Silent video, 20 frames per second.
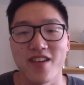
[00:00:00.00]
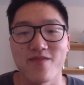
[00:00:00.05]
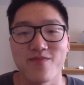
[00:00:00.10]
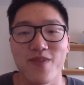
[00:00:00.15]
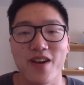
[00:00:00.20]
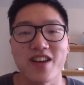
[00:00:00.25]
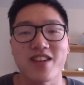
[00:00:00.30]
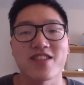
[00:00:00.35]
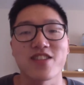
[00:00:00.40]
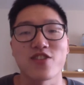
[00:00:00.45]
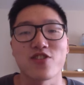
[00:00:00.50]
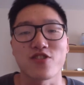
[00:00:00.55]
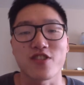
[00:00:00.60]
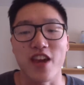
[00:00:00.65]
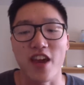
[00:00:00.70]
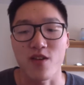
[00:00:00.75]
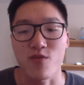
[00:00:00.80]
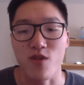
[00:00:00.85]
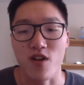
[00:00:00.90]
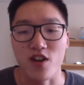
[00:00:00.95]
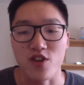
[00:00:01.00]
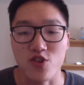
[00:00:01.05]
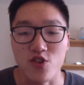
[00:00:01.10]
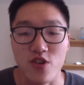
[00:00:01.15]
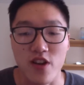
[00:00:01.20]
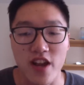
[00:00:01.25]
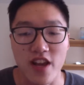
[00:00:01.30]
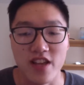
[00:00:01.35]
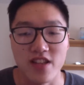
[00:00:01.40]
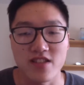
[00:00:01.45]
back in the UK where I
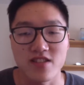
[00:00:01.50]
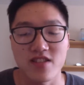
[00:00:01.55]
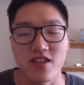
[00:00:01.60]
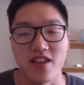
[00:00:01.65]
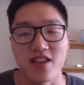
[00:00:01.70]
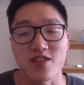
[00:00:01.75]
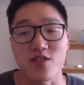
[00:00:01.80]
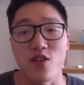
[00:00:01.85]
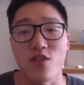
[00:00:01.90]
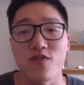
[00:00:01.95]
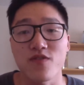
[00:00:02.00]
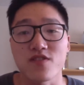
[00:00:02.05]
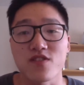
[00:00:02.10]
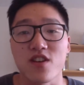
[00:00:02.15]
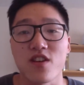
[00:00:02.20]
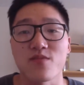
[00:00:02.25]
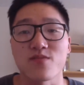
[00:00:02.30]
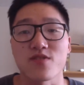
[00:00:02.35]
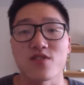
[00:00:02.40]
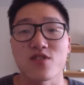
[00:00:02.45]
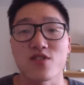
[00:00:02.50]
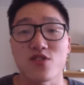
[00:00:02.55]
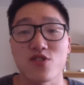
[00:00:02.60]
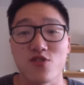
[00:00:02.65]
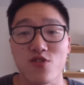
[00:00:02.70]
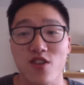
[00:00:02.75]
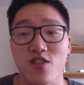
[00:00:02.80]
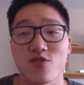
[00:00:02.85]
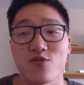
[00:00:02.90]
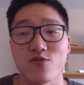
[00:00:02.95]
trained, it's oftentimes a
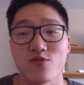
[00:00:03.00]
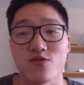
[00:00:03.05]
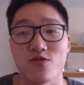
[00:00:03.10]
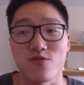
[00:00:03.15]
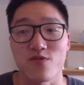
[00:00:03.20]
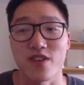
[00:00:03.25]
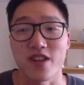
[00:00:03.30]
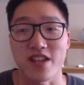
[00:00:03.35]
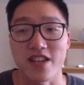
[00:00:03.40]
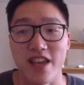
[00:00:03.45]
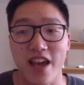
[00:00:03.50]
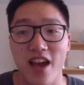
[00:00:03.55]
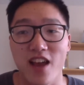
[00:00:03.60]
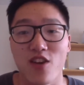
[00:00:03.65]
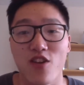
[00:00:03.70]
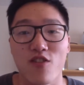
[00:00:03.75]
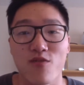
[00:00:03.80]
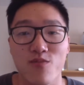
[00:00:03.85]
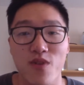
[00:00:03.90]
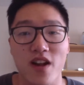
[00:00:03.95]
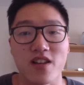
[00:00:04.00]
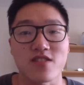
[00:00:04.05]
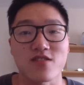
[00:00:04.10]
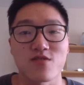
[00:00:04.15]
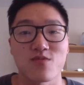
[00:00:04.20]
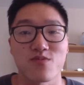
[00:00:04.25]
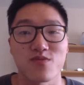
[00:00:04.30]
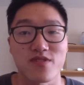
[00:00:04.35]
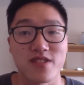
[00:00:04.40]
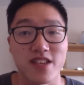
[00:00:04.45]
struggle to really get a lot of
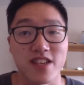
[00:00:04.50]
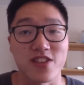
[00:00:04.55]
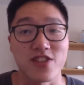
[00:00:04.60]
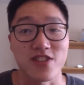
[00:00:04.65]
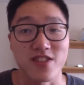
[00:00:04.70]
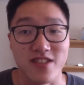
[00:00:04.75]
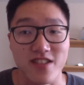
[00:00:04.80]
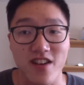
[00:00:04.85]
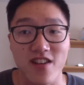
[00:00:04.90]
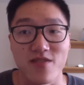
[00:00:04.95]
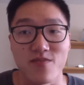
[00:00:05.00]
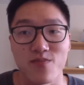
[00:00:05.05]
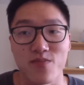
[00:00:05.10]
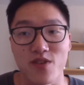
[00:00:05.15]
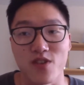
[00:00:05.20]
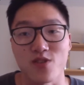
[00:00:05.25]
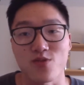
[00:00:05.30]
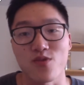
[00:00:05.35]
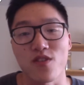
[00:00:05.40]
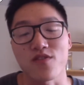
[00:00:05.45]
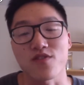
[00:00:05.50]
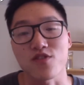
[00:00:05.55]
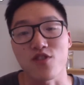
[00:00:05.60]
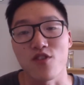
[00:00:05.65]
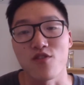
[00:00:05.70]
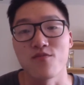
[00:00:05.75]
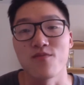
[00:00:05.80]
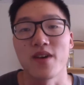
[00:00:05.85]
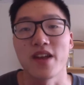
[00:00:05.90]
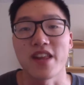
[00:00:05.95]
practical procedures done because we have
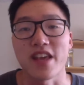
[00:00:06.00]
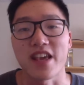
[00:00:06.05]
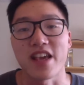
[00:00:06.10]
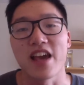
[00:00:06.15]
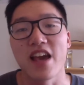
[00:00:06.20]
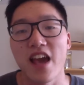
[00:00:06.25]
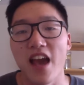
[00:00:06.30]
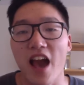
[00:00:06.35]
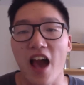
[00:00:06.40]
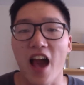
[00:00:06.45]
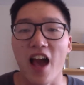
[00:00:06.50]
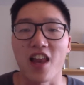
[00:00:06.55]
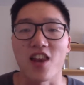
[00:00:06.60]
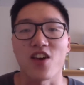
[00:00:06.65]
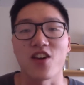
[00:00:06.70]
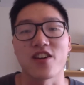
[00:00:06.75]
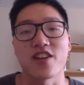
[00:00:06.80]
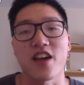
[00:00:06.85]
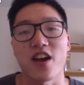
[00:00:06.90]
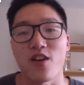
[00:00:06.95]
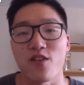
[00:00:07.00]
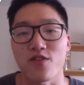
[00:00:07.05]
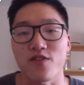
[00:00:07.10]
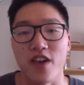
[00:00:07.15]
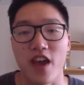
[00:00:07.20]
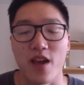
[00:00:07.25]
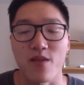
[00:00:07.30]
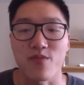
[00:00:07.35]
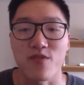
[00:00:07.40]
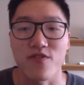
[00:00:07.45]
so many allied
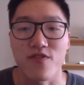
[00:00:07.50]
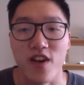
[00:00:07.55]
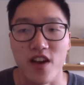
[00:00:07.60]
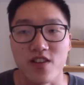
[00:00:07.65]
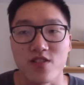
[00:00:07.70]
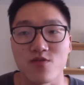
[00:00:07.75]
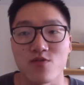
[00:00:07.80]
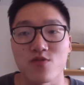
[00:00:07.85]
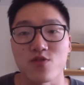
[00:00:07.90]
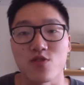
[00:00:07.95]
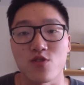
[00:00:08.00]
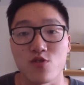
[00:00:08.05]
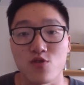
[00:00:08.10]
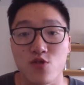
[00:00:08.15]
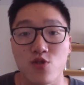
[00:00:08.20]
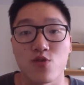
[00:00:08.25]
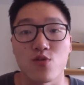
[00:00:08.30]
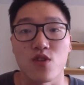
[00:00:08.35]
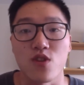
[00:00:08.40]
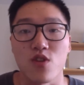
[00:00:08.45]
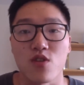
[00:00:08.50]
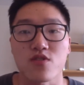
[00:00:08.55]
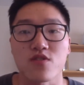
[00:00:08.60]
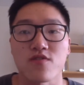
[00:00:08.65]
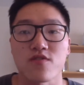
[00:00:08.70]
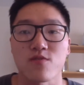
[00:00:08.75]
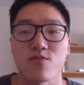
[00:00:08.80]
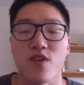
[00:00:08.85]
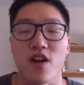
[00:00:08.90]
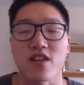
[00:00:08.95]
healthcare professionals who do a lot of
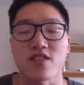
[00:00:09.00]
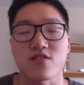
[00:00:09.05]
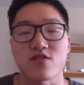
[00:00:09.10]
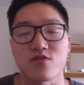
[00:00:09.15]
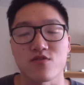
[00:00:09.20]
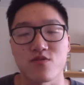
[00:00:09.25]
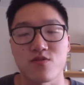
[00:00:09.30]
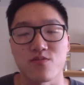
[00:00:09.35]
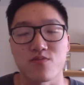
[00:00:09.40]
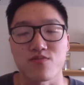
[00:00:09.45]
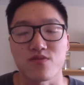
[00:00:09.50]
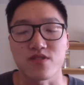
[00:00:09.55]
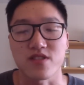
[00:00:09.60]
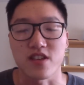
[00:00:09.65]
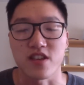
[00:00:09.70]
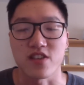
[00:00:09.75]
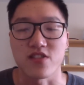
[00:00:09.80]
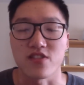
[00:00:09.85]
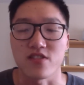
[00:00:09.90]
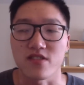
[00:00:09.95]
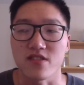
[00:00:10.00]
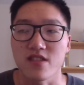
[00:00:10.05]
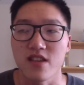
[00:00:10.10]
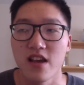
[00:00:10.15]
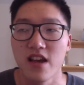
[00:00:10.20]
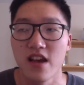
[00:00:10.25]
the practical procedures.